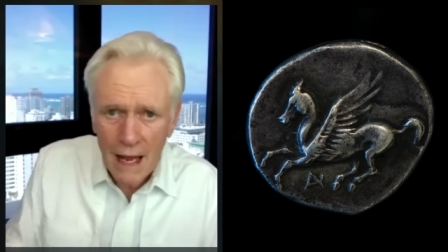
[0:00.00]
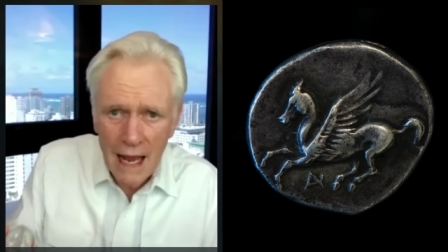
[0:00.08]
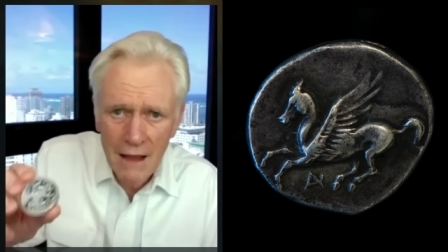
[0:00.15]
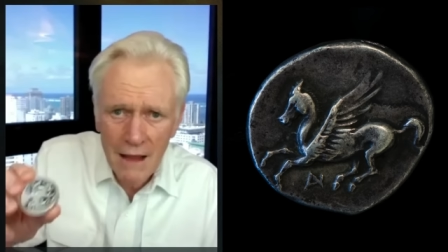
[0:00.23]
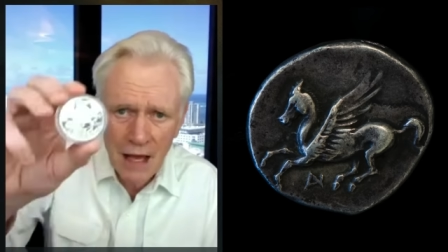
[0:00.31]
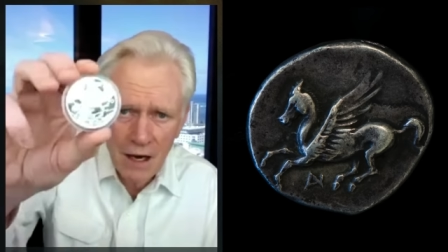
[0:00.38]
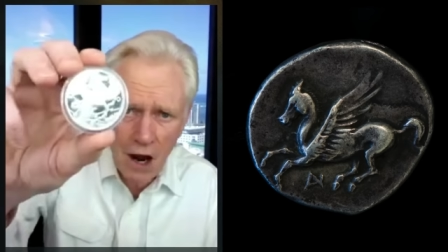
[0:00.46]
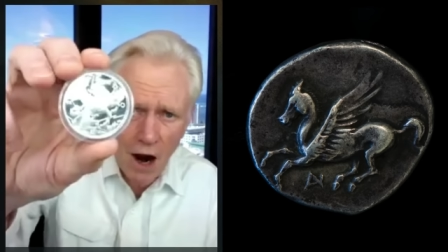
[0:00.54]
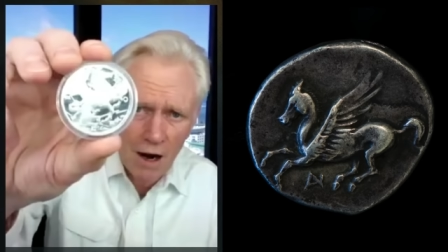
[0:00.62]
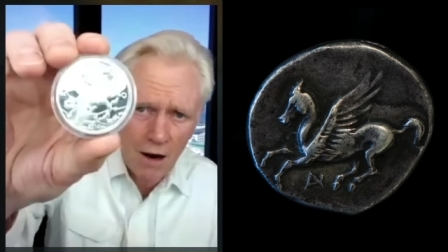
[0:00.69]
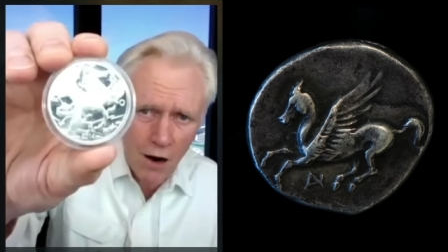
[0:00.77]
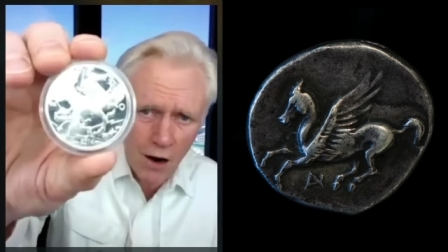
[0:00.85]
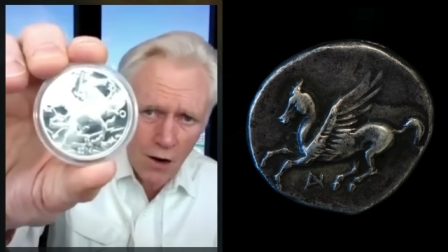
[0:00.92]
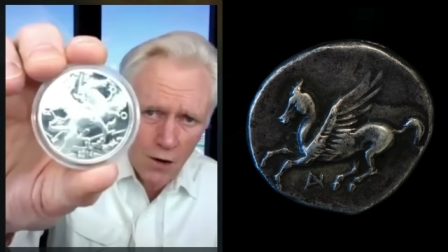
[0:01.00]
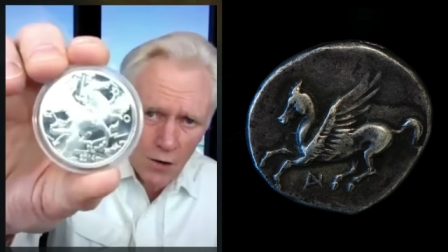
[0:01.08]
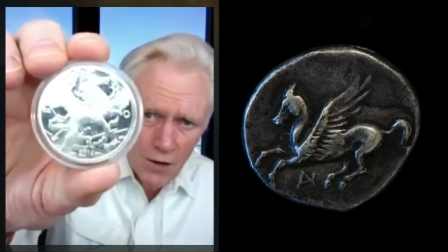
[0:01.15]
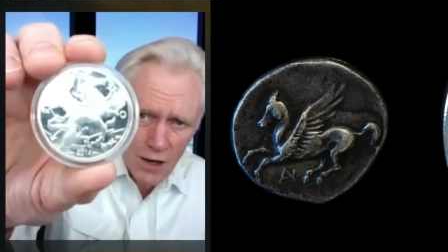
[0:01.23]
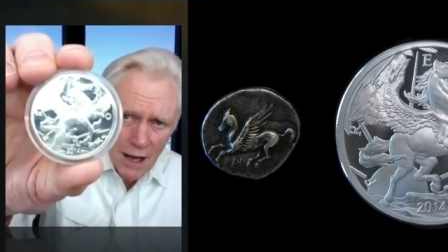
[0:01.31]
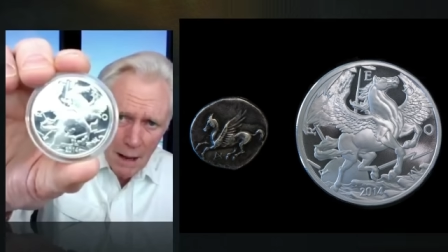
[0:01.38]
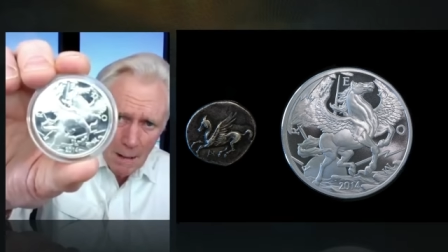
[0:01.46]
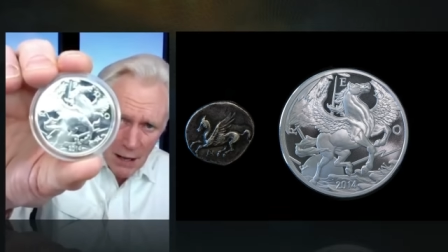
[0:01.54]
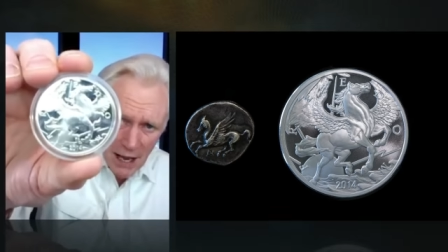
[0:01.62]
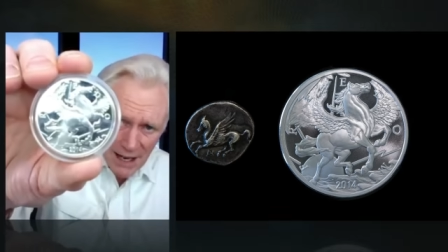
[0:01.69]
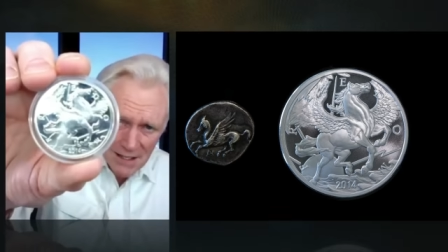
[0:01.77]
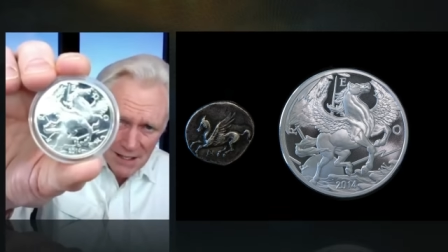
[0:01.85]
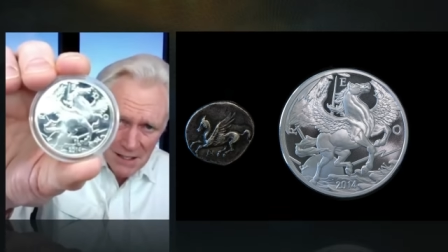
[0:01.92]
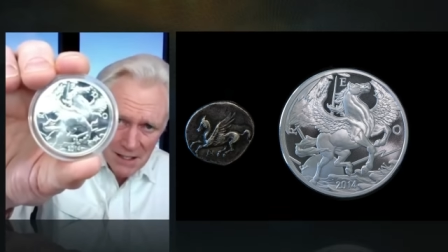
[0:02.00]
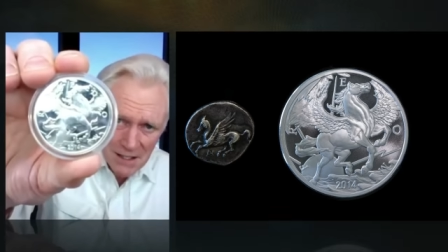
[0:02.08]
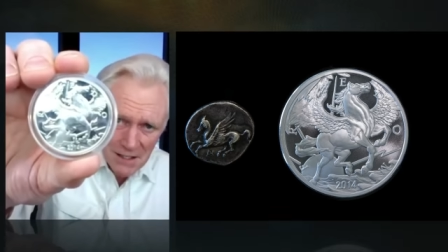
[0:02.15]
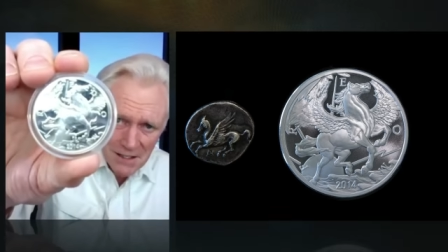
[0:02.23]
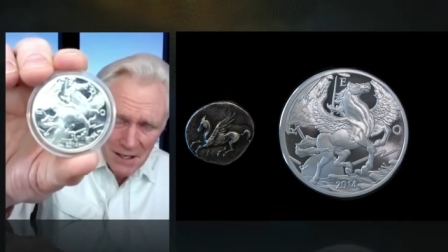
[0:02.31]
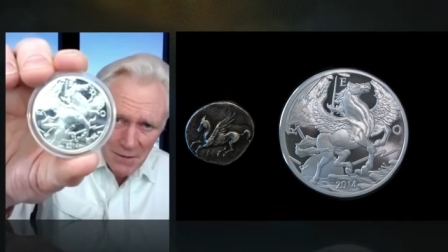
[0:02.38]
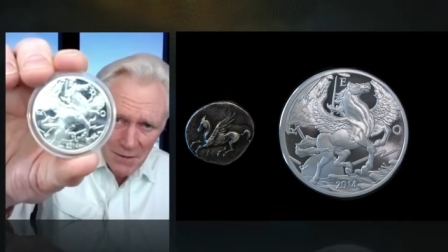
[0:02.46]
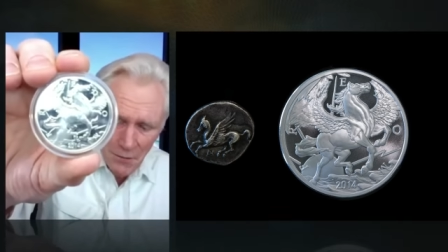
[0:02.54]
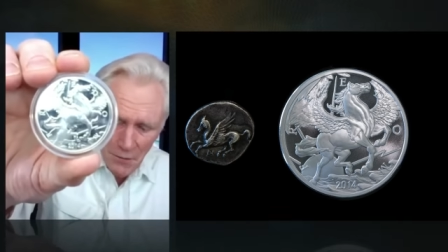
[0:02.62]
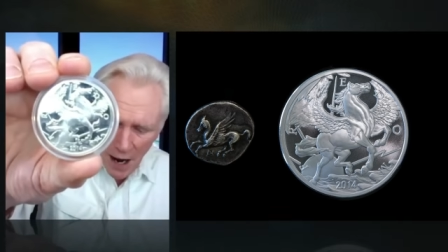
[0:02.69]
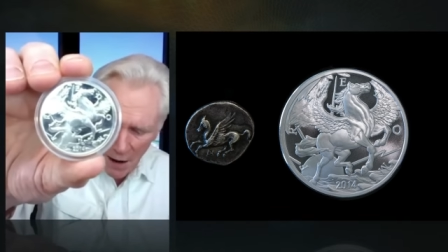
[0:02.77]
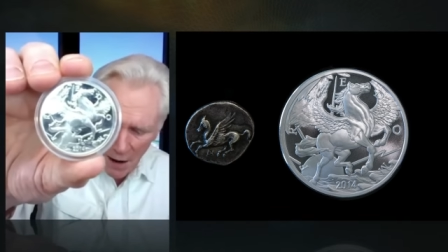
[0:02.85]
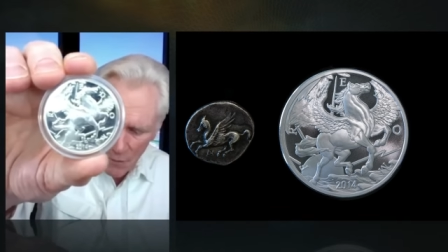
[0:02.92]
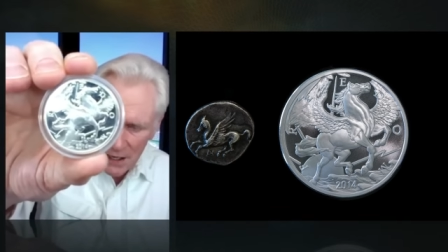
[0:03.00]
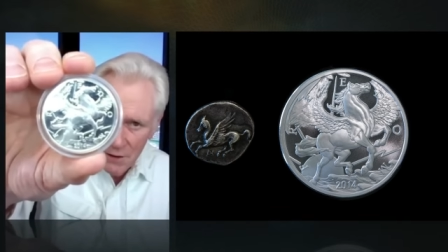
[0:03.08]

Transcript: and then our own Pegasus that uh, we